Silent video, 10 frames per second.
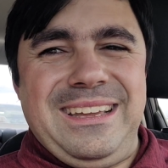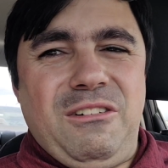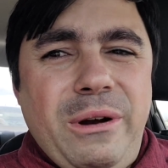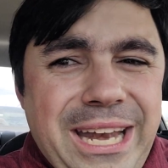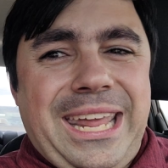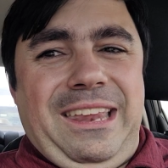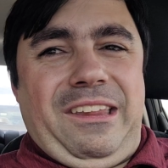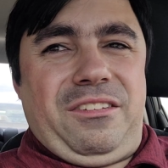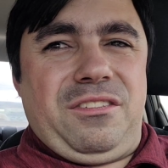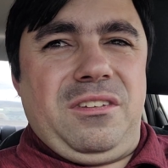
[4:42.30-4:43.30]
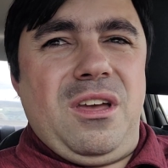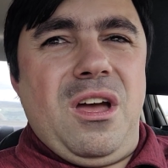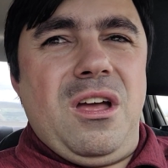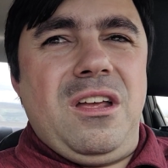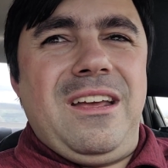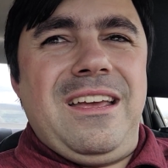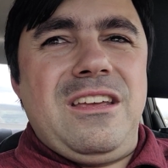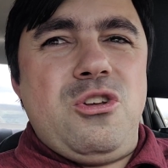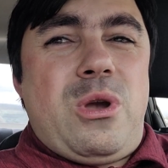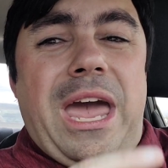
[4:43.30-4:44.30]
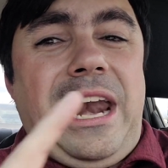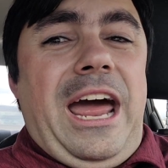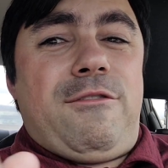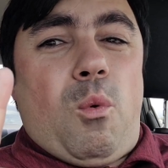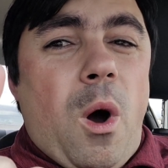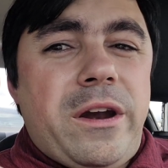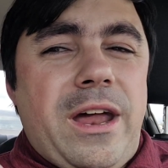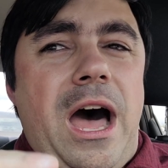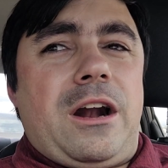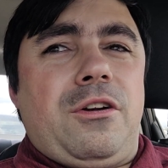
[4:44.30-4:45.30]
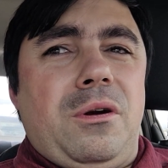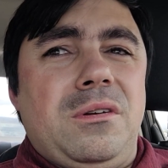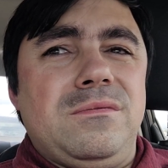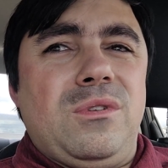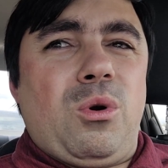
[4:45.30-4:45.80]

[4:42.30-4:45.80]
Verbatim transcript: Ridiculous. You can't have one doctor